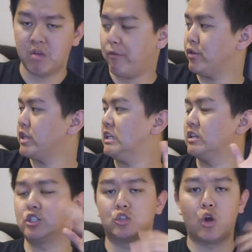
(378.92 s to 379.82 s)
Everything
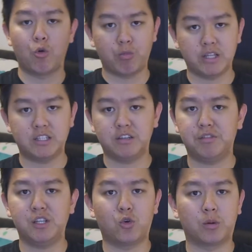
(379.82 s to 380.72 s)
looks
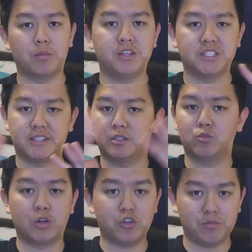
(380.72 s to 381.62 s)
relatively normal. This is
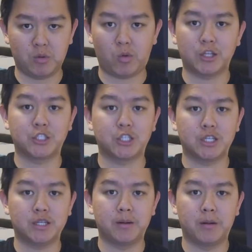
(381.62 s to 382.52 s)
what you've been
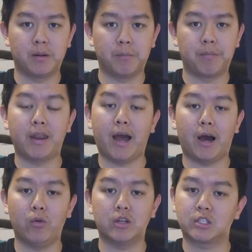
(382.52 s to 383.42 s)
watching. But
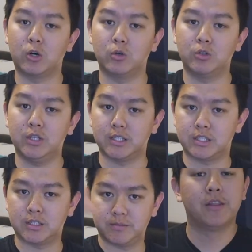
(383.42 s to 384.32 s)
now let's go to
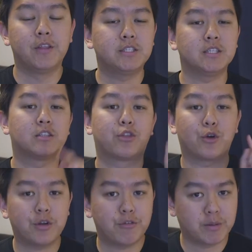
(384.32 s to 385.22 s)
this. This is
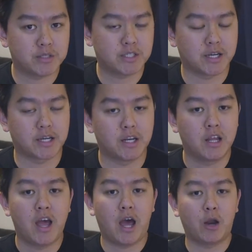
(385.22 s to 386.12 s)
30 frames a second
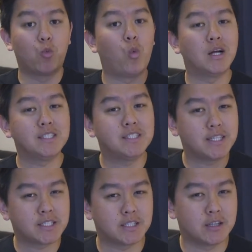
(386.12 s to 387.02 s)
at 1
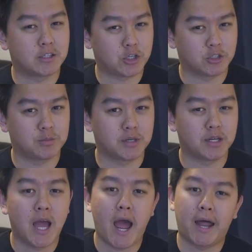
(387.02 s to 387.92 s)
60th shutter speed
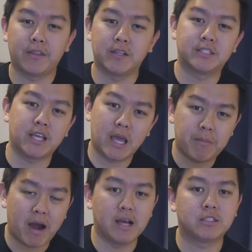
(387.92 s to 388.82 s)
at the same
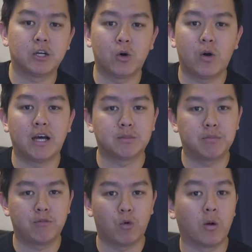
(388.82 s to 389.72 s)
ISO as
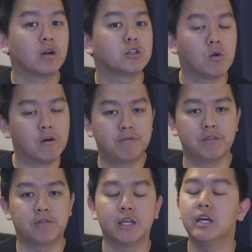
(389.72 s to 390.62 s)
before,
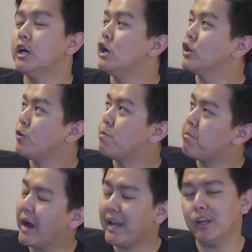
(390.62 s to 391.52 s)
1250. You
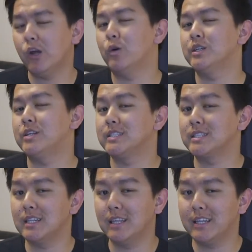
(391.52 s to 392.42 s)
might notice it's
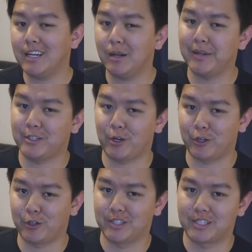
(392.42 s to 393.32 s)
a little bit
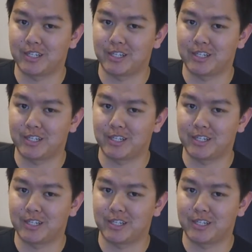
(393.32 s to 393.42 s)
darker this